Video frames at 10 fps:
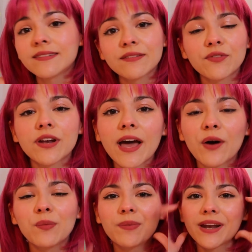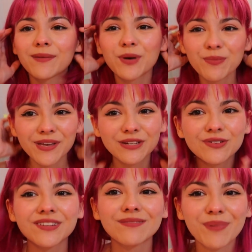it for now, but I'm hoping to
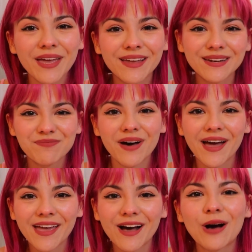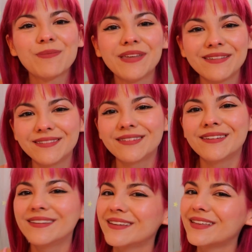expand my hobbies
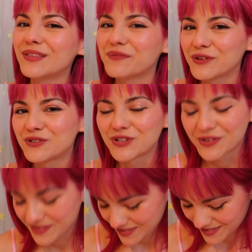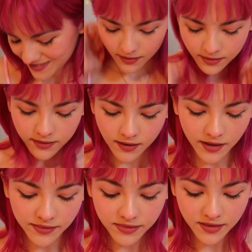in the future.
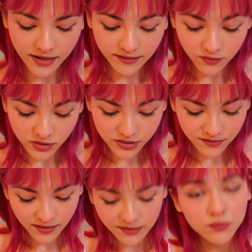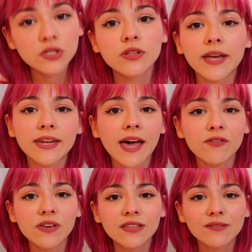The next question says, would you like to
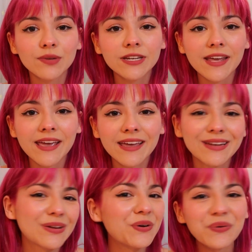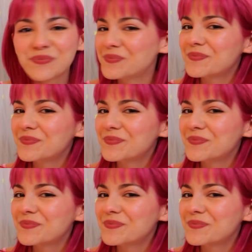have kids one day? No.